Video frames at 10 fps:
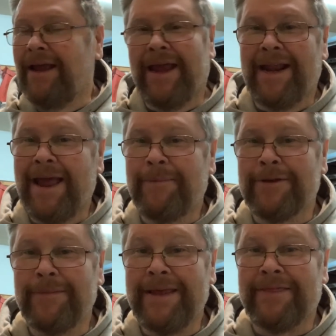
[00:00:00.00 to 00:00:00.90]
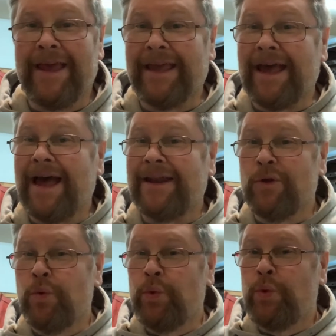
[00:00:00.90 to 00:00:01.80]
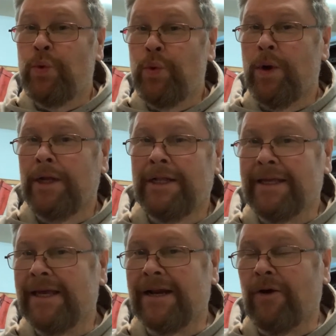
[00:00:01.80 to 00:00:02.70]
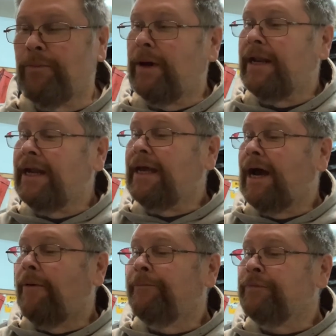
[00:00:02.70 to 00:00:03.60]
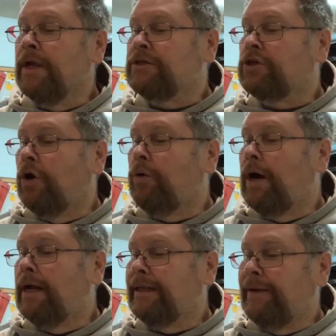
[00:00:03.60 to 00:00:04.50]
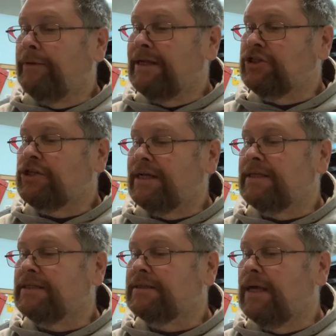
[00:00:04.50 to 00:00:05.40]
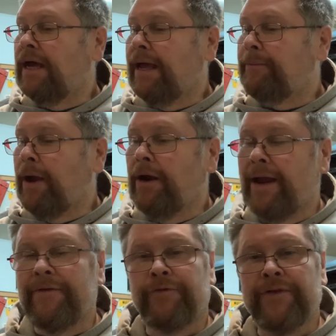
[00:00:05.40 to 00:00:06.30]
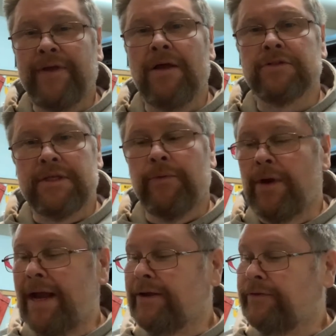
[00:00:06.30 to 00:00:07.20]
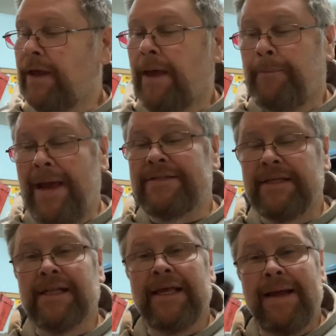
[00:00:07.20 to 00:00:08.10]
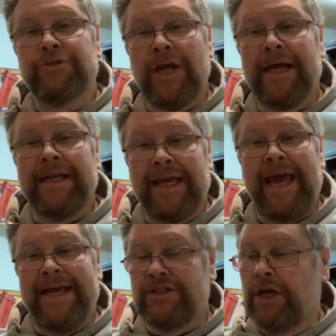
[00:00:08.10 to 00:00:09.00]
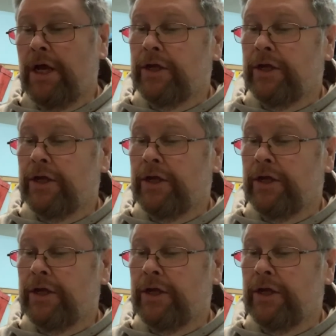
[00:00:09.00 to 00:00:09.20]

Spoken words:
It ain't happened to me, thank God. You know, but anyhow, so yeah, let's check this Meyer antifreeze out and see where we're at. Because basically, I'm checking the gauge.